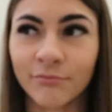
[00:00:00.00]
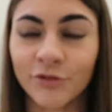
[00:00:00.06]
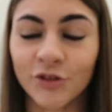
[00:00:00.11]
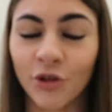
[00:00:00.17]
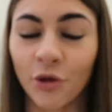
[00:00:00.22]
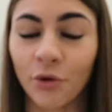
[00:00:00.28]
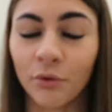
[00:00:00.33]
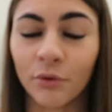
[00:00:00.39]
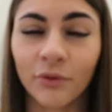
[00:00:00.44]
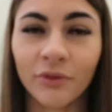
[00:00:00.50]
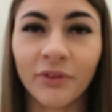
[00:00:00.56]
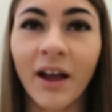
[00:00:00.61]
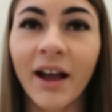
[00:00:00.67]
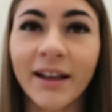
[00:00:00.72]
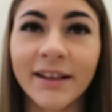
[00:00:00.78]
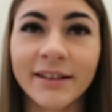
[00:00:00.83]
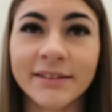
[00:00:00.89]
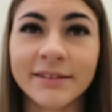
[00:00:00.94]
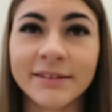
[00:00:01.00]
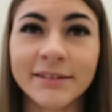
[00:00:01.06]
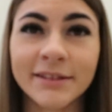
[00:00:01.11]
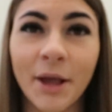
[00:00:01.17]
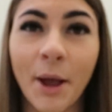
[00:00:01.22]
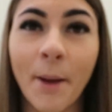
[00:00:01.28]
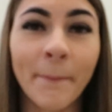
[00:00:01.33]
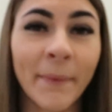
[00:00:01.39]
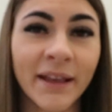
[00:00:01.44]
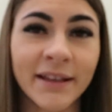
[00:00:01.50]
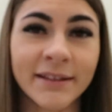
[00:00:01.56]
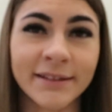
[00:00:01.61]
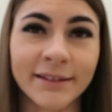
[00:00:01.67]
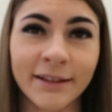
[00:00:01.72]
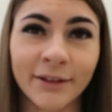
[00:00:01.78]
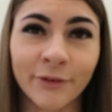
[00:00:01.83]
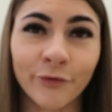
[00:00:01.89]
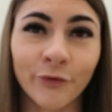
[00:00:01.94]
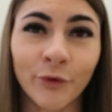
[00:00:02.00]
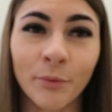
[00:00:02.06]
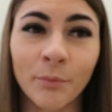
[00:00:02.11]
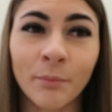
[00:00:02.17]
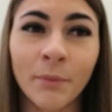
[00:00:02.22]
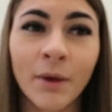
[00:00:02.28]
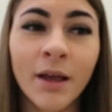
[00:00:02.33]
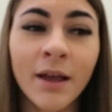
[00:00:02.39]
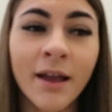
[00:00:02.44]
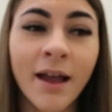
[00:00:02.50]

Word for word: so that is amazing from